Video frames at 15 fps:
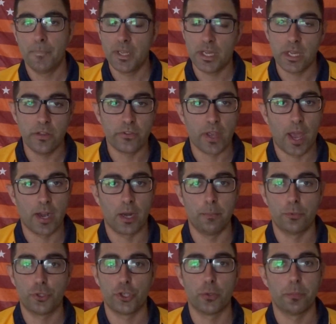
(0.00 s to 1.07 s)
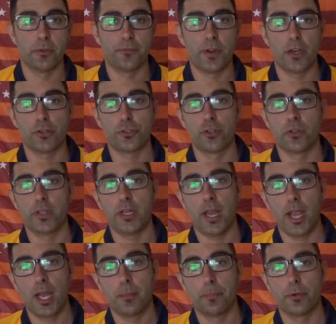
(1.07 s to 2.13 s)
he's had, I'm sure, professionally
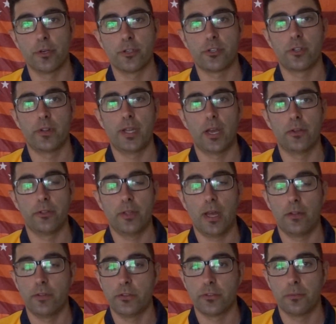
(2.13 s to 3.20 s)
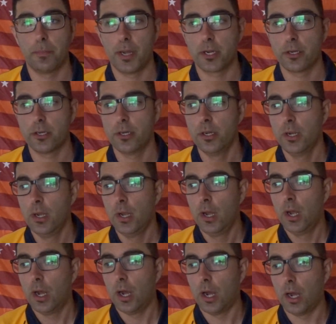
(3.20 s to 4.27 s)
and personally, Alisson Becker.
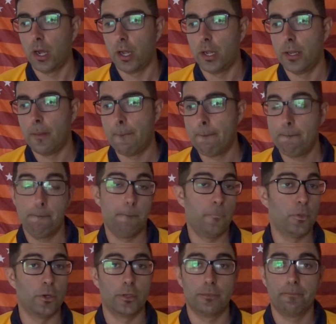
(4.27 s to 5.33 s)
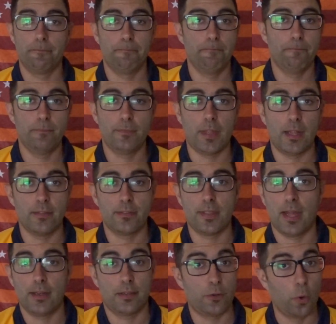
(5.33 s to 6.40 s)
Look,
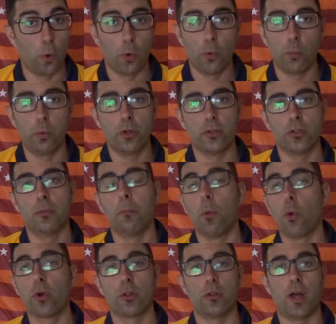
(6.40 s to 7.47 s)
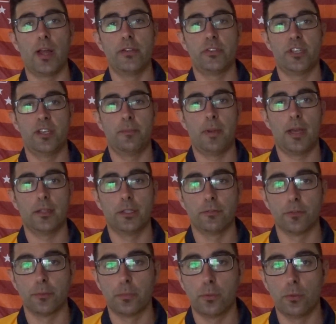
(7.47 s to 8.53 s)
that goal will immortalize him at
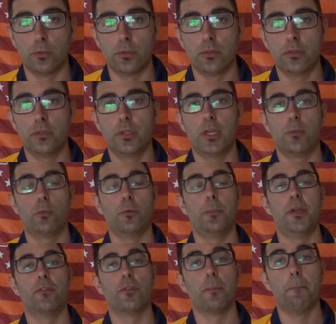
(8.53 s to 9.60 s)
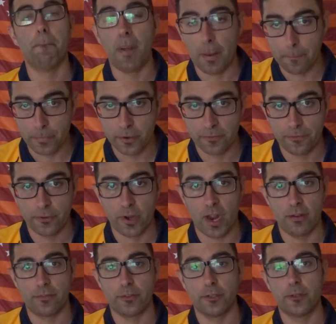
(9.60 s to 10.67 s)
Liverpool. It will be remembered
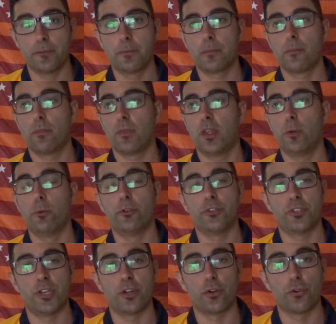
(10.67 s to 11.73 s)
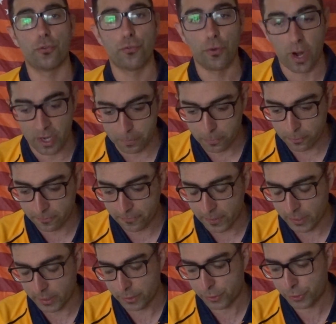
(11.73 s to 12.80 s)
forever. It was an incredible
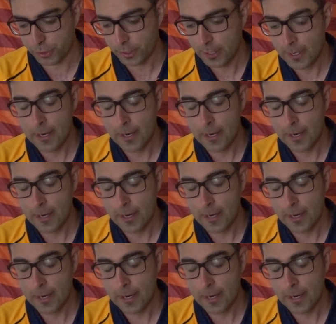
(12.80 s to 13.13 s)
finish